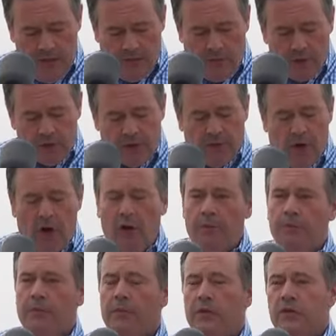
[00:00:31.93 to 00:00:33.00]
First of all,
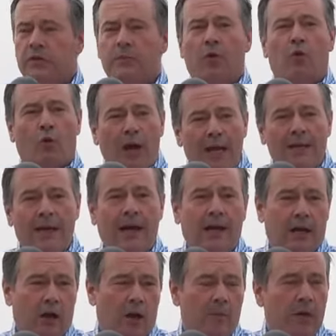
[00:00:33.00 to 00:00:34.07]
some great
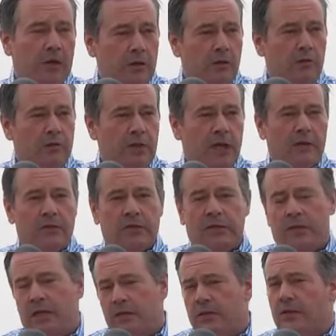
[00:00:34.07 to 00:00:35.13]
economic news out of
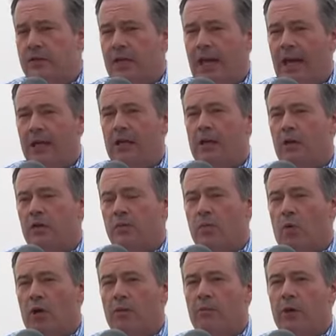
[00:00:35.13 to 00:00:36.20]
Statistics Canada this
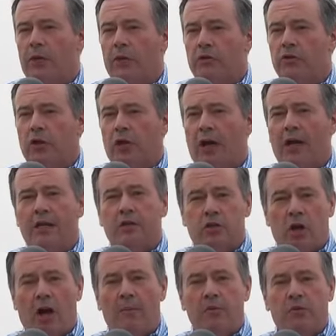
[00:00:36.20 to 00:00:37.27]
morning with their July
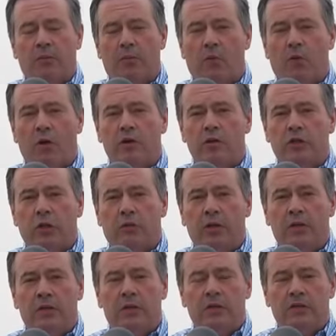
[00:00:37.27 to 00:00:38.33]
jobs report
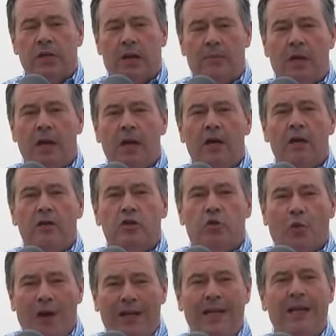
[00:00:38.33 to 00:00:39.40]
showing some
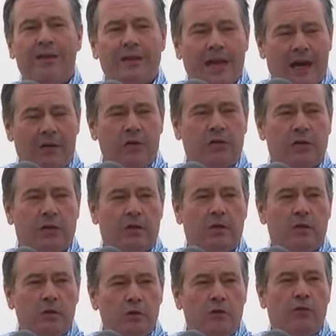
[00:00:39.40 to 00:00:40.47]
20,000
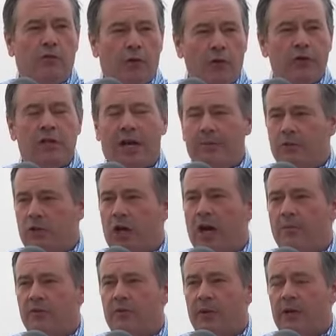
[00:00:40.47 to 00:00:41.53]
new full-time
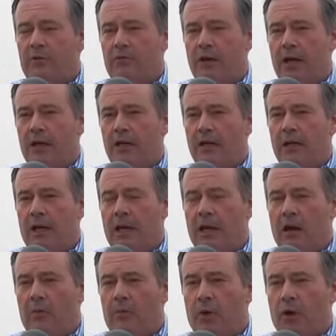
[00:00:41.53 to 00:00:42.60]
jobs have been created
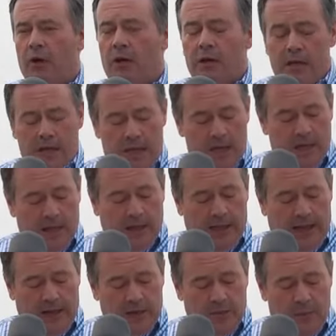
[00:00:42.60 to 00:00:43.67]
in Alberta
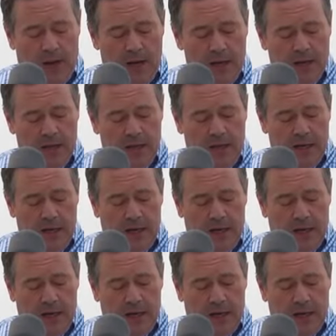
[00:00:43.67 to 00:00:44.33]
last month.